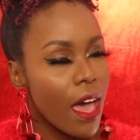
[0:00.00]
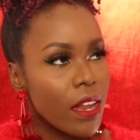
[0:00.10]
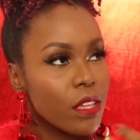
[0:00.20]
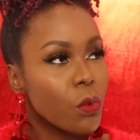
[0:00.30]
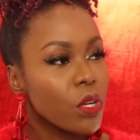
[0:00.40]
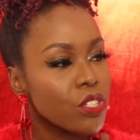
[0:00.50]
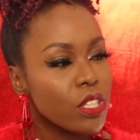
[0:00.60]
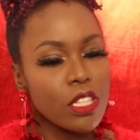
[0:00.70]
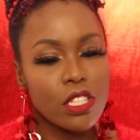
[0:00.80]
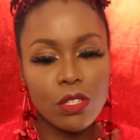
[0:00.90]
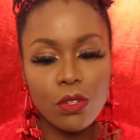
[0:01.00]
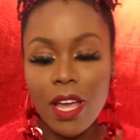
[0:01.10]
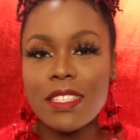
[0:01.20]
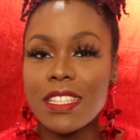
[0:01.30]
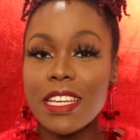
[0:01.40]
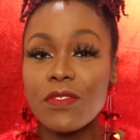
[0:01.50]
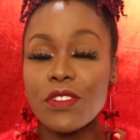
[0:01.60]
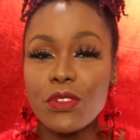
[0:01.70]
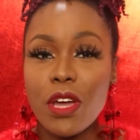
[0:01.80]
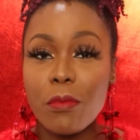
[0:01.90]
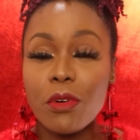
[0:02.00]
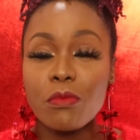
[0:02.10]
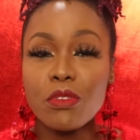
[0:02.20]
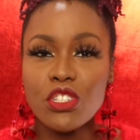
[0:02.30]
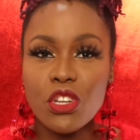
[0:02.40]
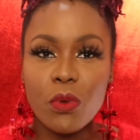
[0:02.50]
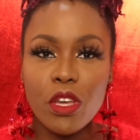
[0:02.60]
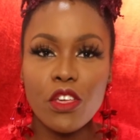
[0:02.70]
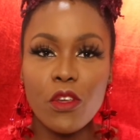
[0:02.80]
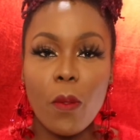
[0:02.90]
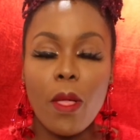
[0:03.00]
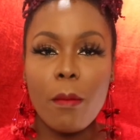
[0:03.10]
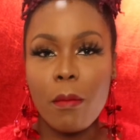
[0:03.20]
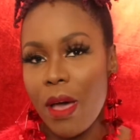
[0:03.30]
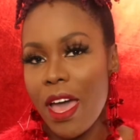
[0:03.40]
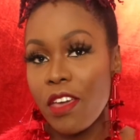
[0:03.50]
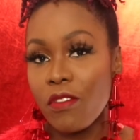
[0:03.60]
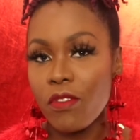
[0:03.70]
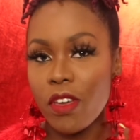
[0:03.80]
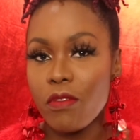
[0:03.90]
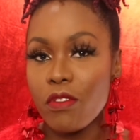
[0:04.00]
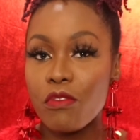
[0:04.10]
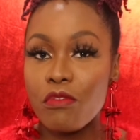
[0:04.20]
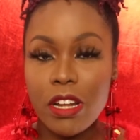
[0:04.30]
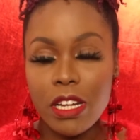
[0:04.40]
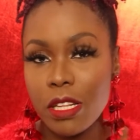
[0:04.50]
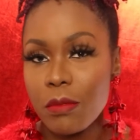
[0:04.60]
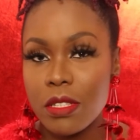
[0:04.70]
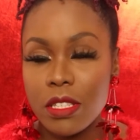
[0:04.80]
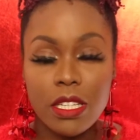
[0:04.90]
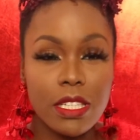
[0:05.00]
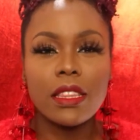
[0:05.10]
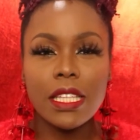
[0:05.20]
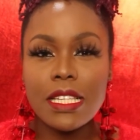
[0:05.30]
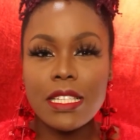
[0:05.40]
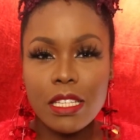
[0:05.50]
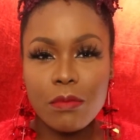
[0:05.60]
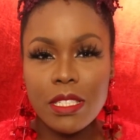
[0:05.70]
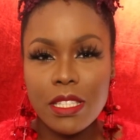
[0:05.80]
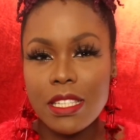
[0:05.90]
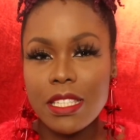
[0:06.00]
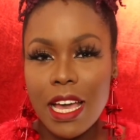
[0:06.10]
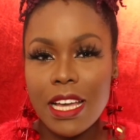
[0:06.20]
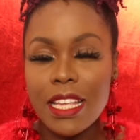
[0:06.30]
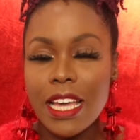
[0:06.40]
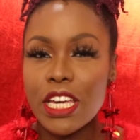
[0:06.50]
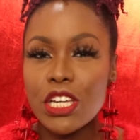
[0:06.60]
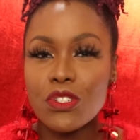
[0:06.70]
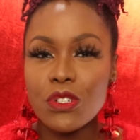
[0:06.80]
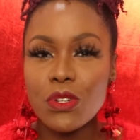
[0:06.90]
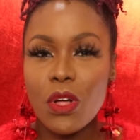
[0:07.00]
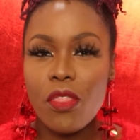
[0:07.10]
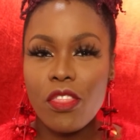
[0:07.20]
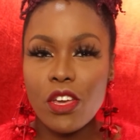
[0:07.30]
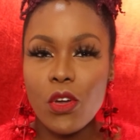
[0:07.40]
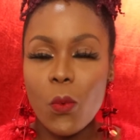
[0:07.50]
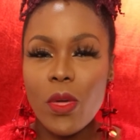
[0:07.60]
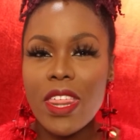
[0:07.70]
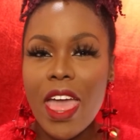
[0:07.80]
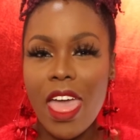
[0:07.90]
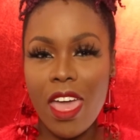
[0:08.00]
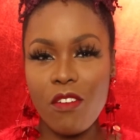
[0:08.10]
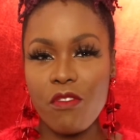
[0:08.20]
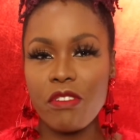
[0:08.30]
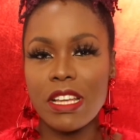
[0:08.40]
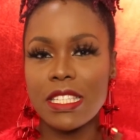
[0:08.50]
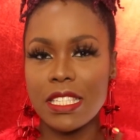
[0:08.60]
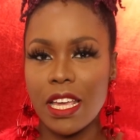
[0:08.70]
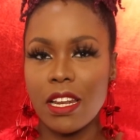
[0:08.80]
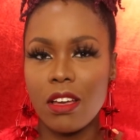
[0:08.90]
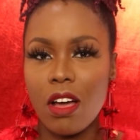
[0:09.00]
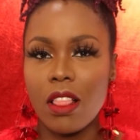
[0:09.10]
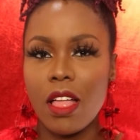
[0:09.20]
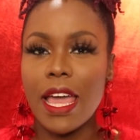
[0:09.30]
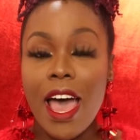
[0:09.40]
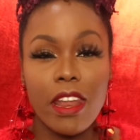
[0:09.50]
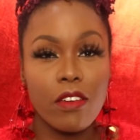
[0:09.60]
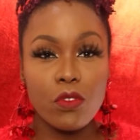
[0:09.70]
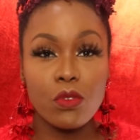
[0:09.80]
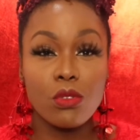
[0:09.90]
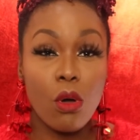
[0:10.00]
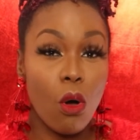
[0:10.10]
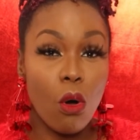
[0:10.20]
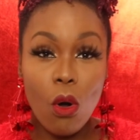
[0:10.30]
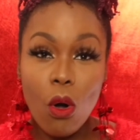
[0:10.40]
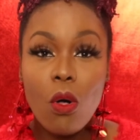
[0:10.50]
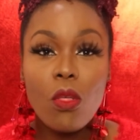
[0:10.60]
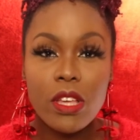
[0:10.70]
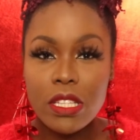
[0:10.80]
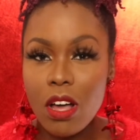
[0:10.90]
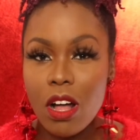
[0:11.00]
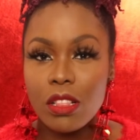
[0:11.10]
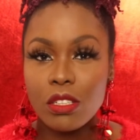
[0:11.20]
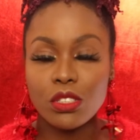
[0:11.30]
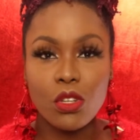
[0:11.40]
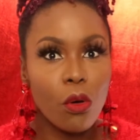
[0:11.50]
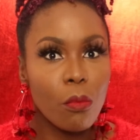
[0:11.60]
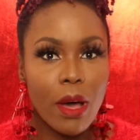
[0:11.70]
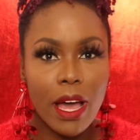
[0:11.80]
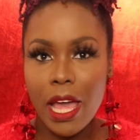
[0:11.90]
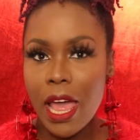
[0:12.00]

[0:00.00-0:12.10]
and is watching this look. In today's video, I'm going to be showing you my favorite red lipstick. These lipsticks, guys, I kid you not, they go with every skin color, and I've used all these colors on my